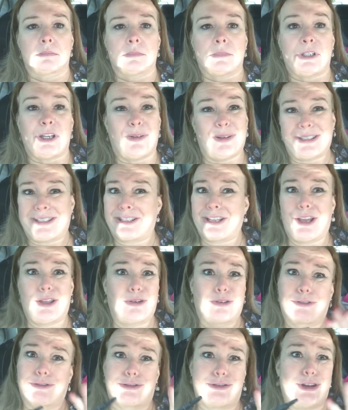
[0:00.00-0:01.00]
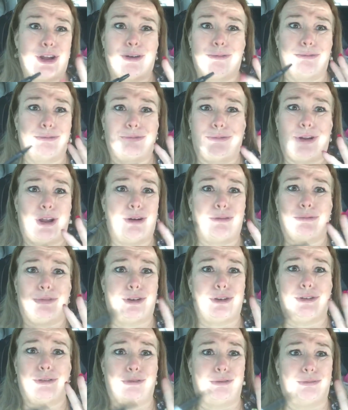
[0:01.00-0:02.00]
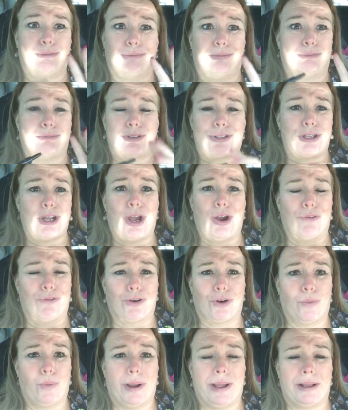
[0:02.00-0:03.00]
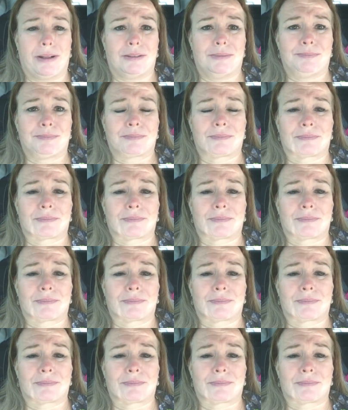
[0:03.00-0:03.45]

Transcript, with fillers: you know, us Southerners don't do snow real well.